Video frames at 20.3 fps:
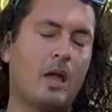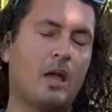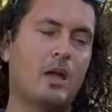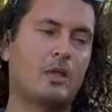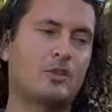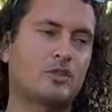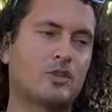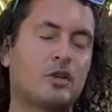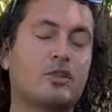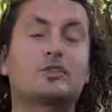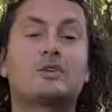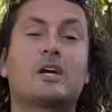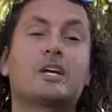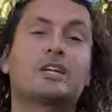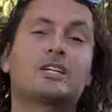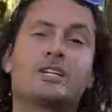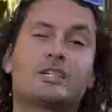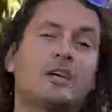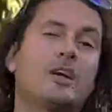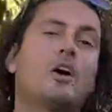So I
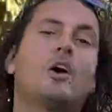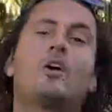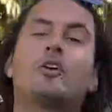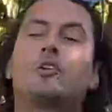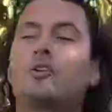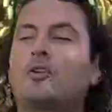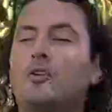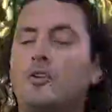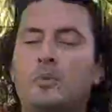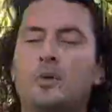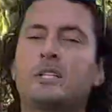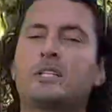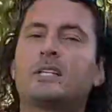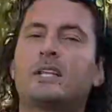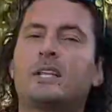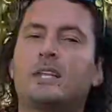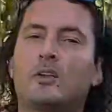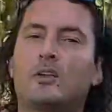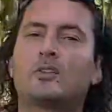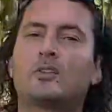guess, we could say
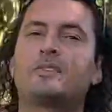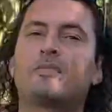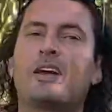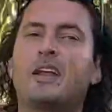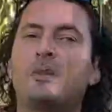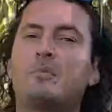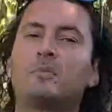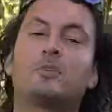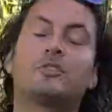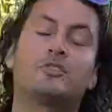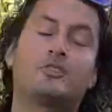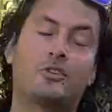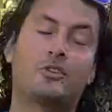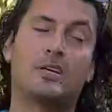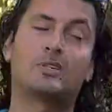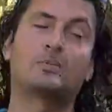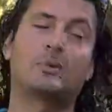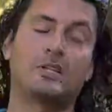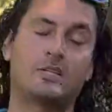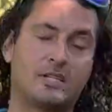that lots of animals,
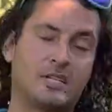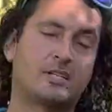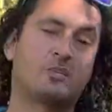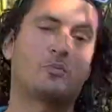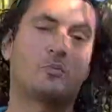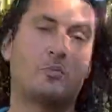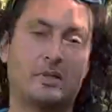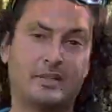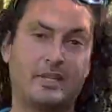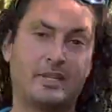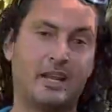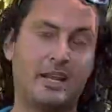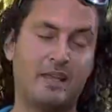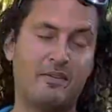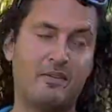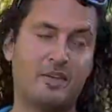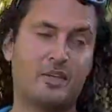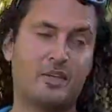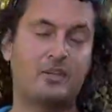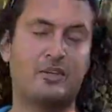as well as us, they love
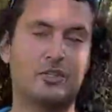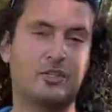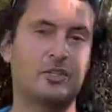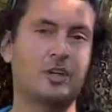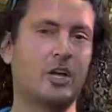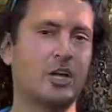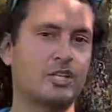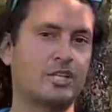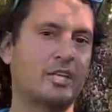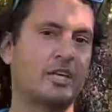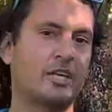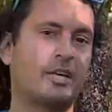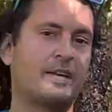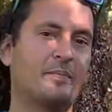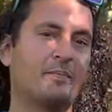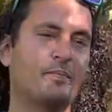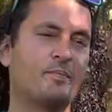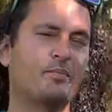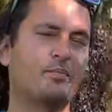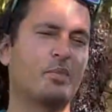it. And so actually,
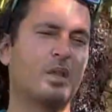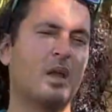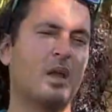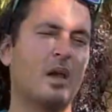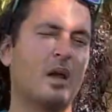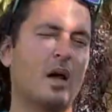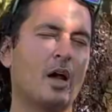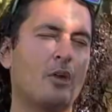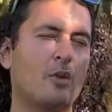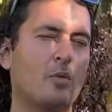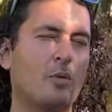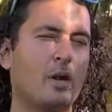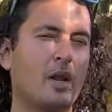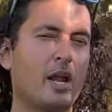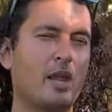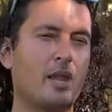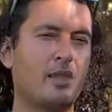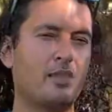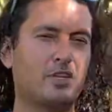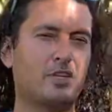I don't want
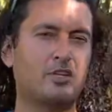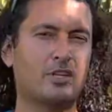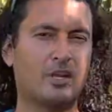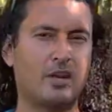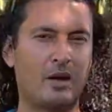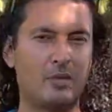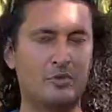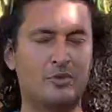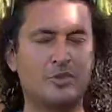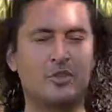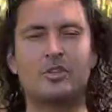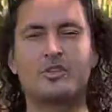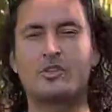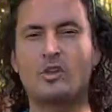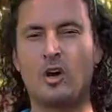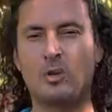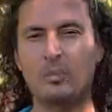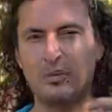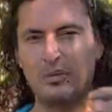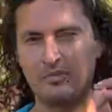anything to come to the
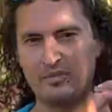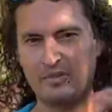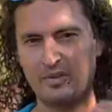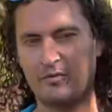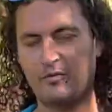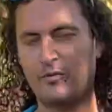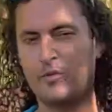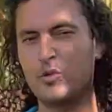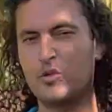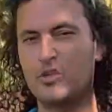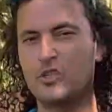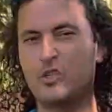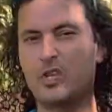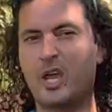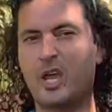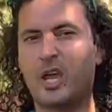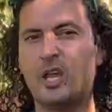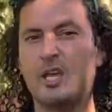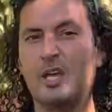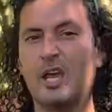top of the food
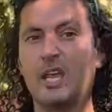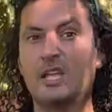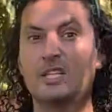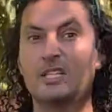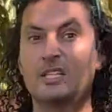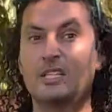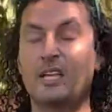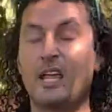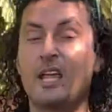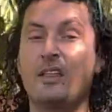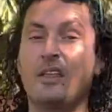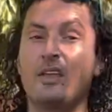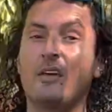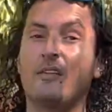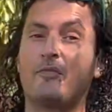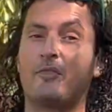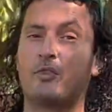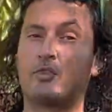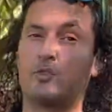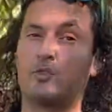chain and stay there
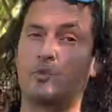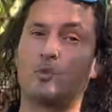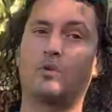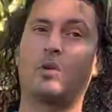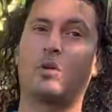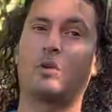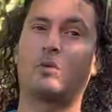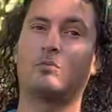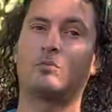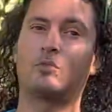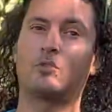for too long.